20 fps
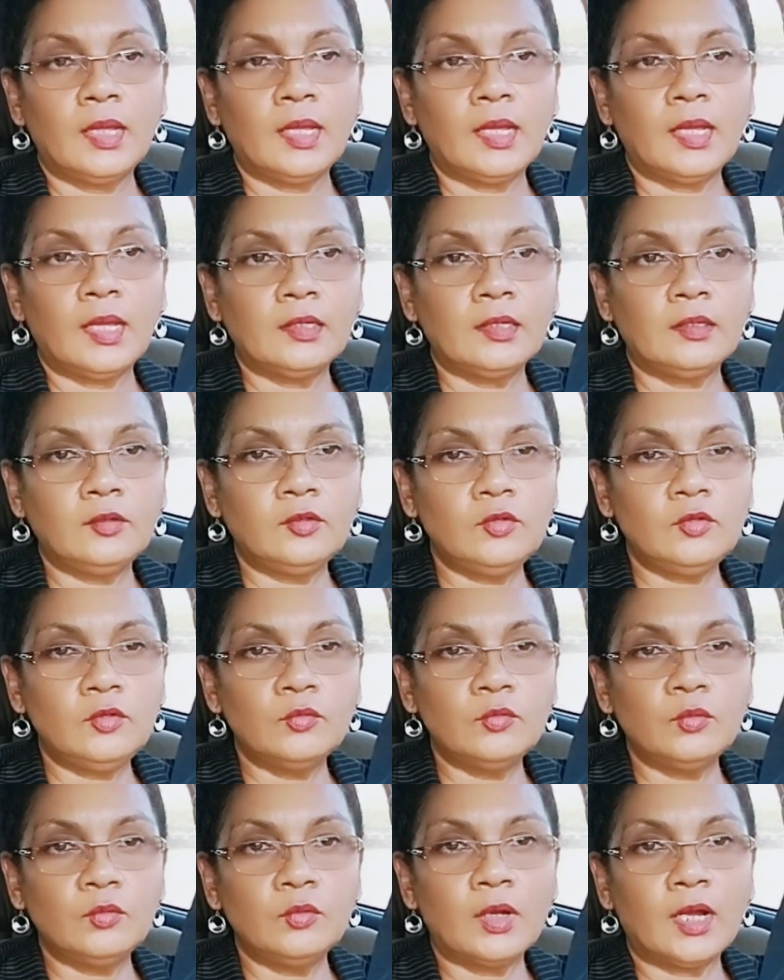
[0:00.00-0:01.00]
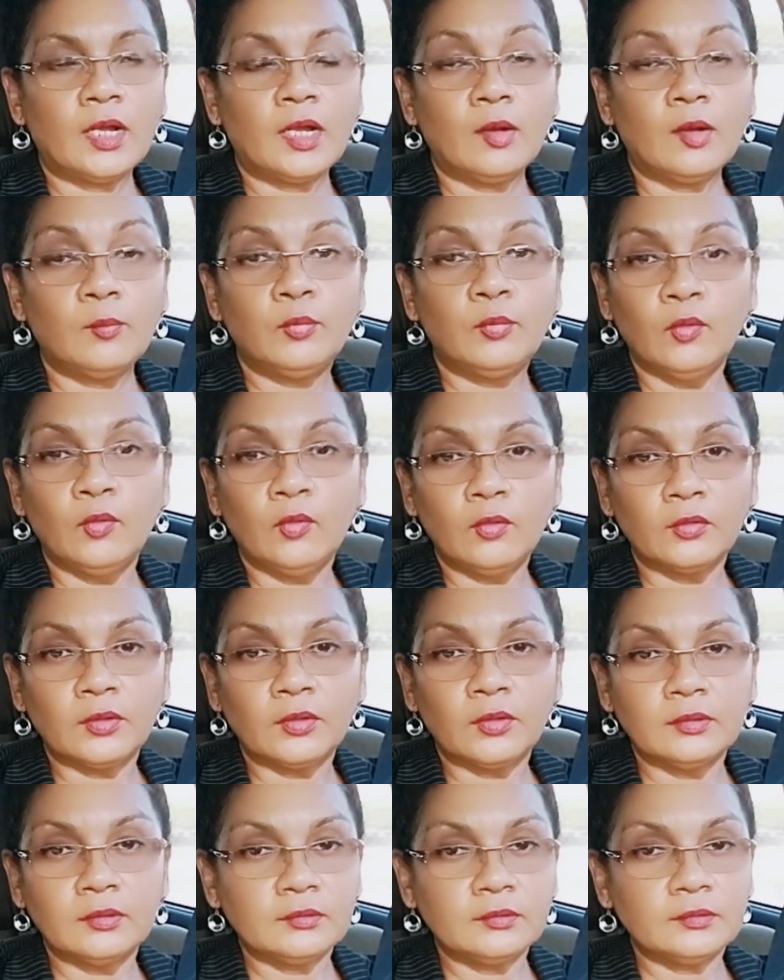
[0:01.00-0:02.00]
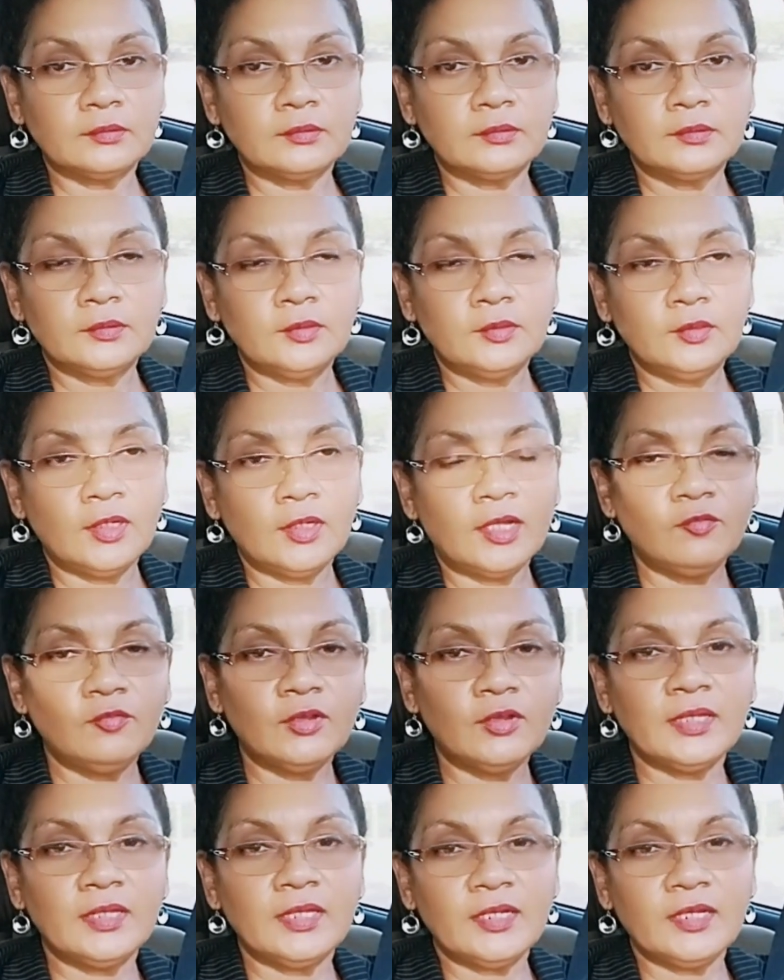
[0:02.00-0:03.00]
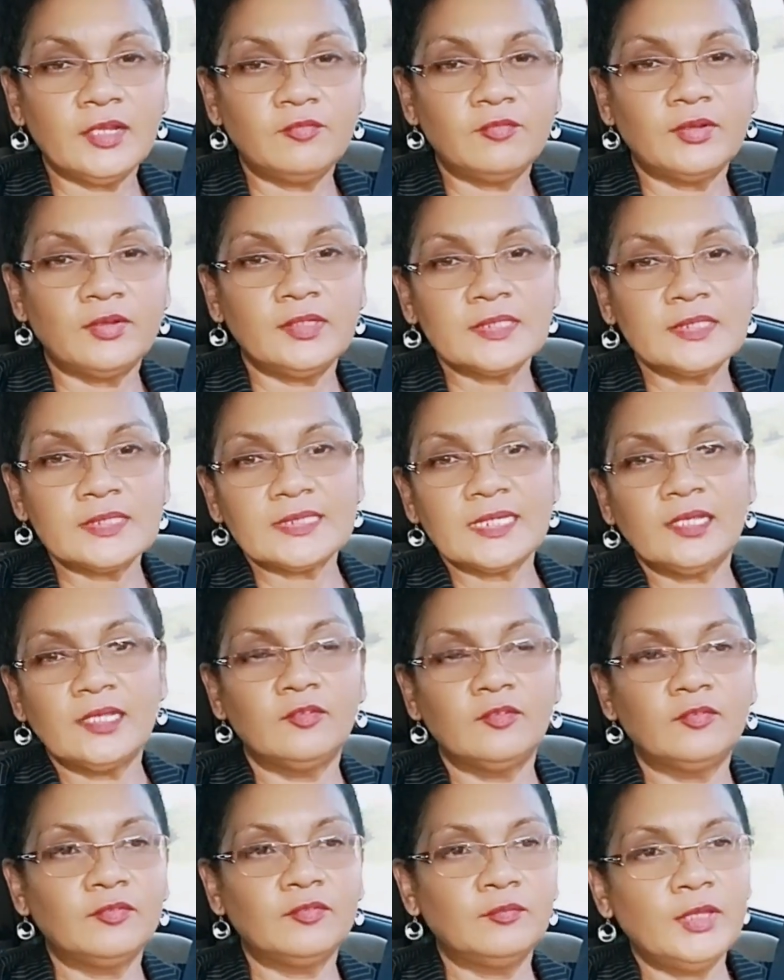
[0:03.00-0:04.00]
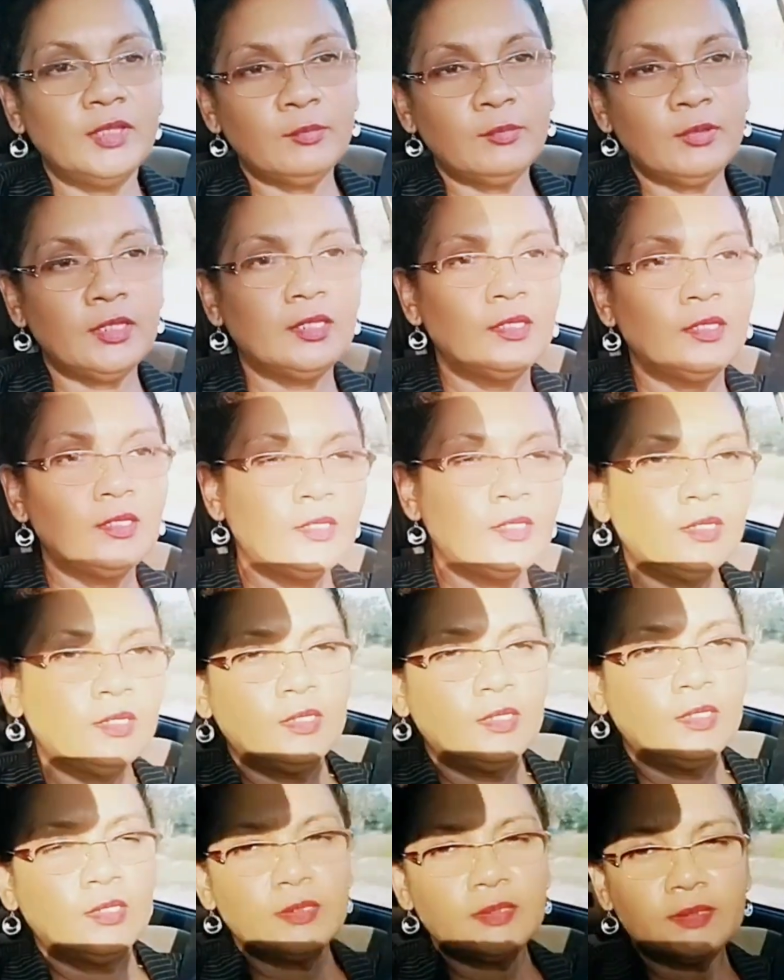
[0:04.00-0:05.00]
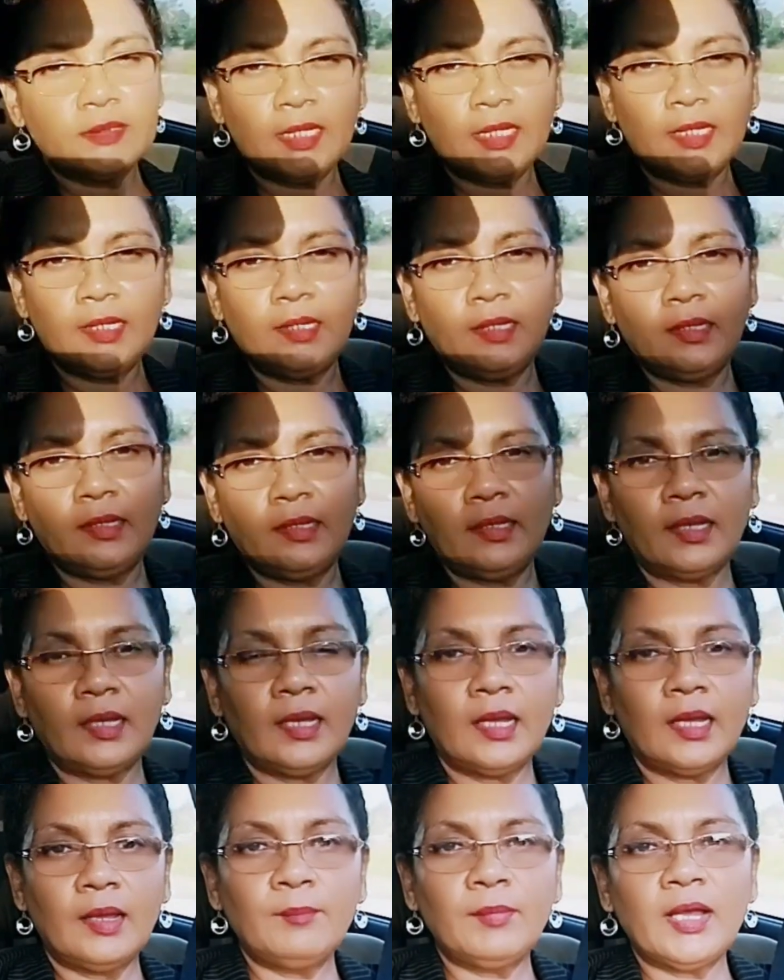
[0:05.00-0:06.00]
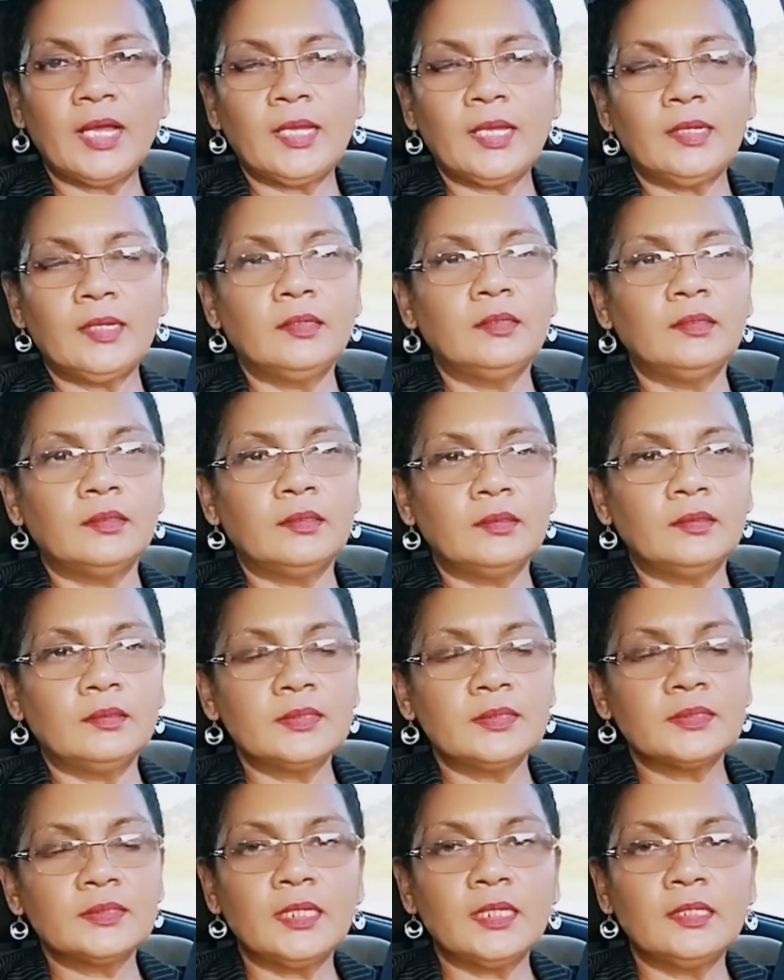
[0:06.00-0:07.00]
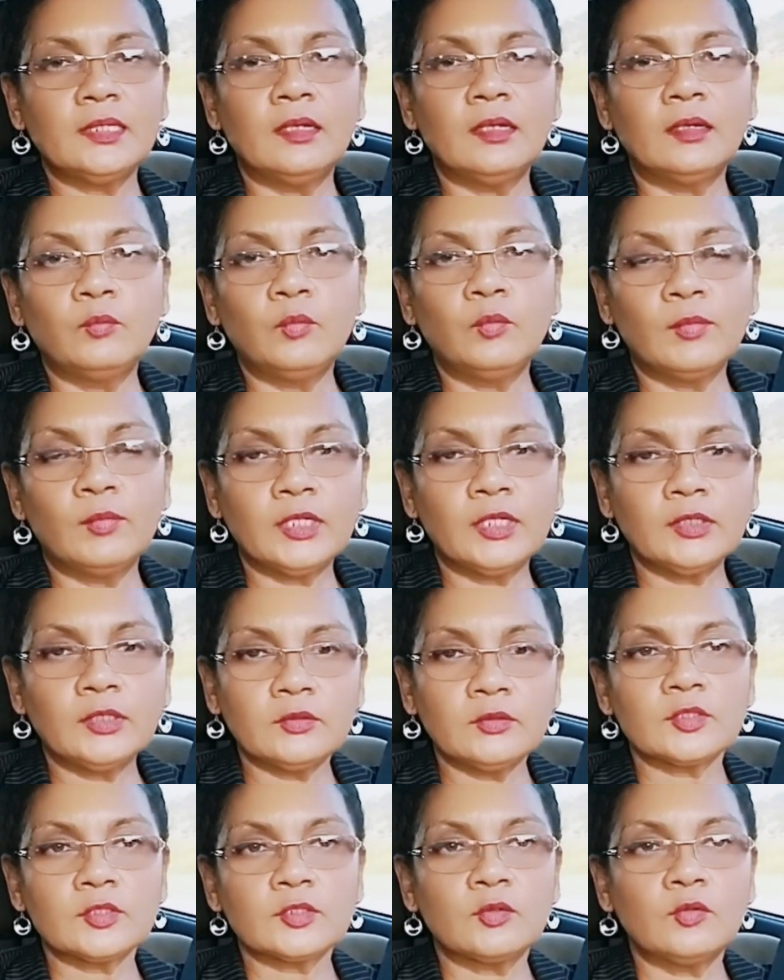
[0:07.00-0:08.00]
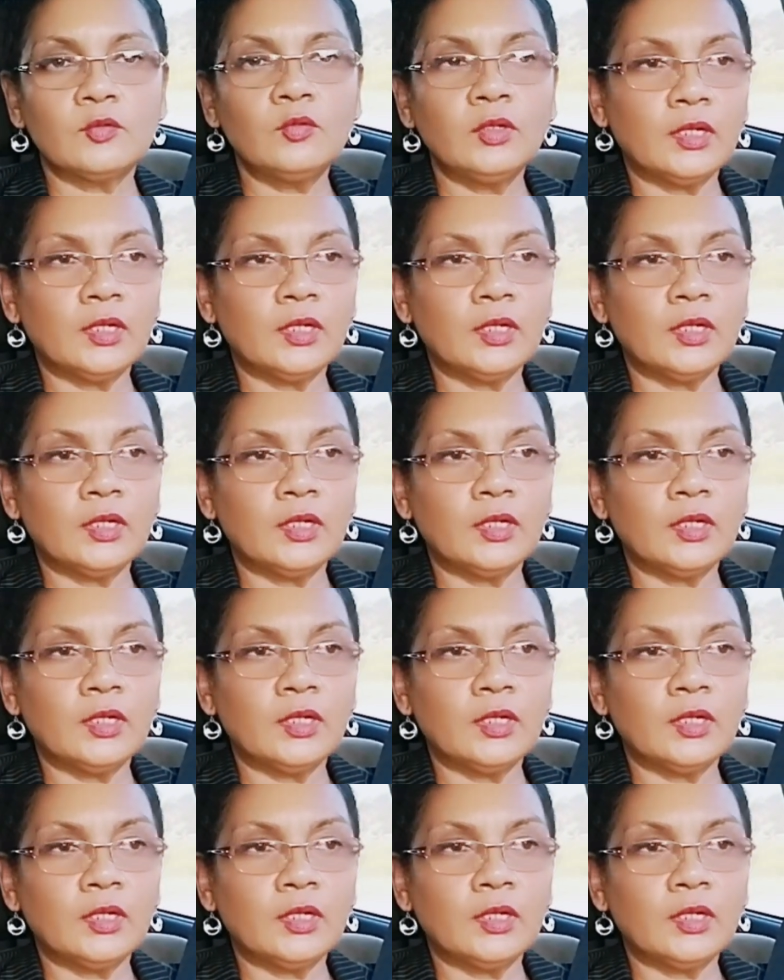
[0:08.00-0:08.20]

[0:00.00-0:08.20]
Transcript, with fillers: and you are broke. You have nothing left for yourself. Maybe, say, a man sent a woman to school,